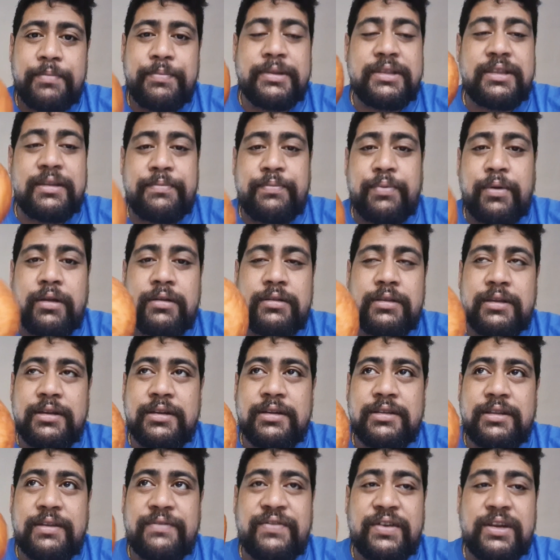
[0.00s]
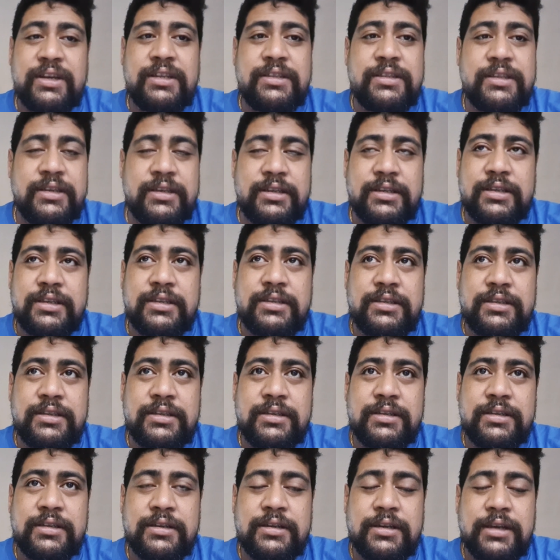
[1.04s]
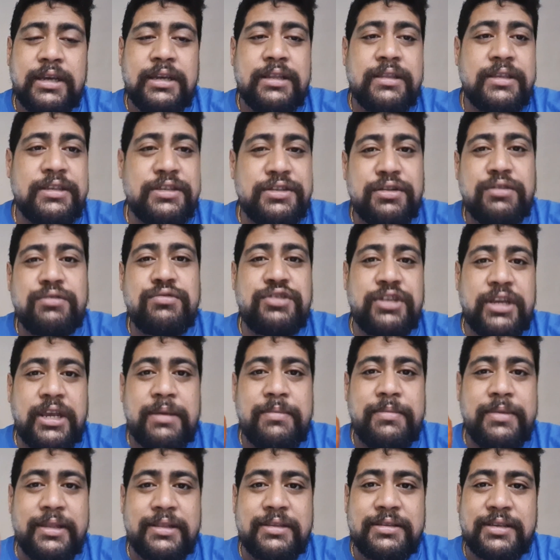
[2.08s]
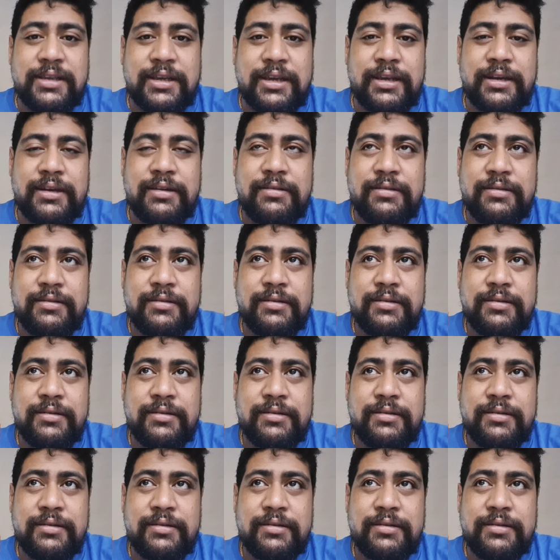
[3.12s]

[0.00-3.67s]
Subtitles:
But the funny thing is, There's no jam inside.